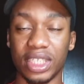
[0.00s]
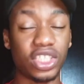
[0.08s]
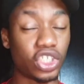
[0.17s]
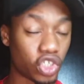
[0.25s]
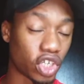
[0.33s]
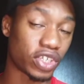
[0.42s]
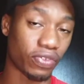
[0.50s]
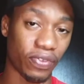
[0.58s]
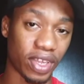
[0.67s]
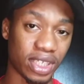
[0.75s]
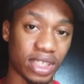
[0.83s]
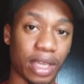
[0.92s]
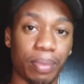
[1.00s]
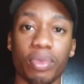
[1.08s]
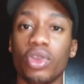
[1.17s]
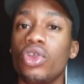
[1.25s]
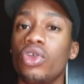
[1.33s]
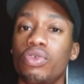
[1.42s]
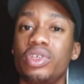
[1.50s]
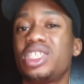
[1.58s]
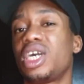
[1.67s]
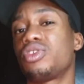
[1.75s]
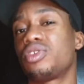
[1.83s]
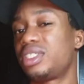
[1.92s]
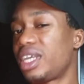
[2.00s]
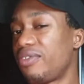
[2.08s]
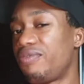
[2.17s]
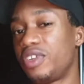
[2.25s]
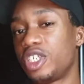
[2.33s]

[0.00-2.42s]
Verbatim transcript: This is just the first step reach out to 10